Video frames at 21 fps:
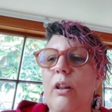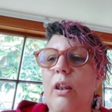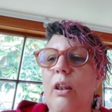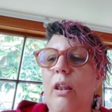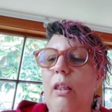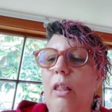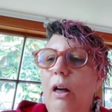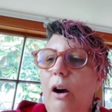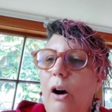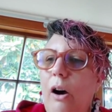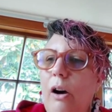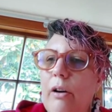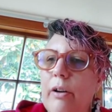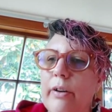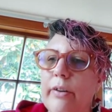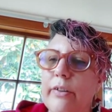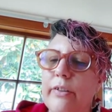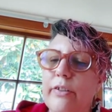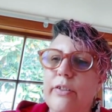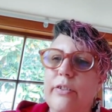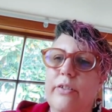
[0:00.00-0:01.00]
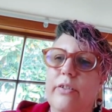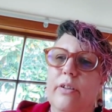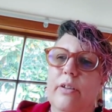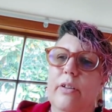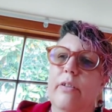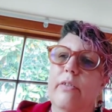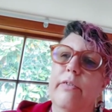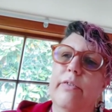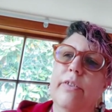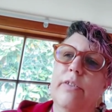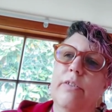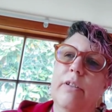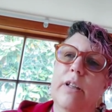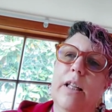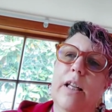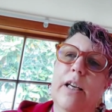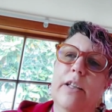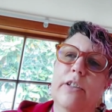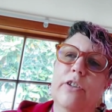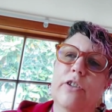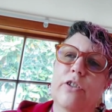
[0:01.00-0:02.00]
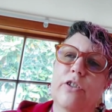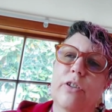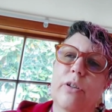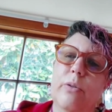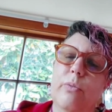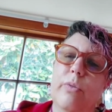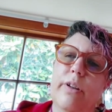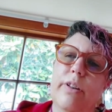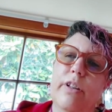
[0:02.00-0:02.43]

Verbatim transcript: longs for relationship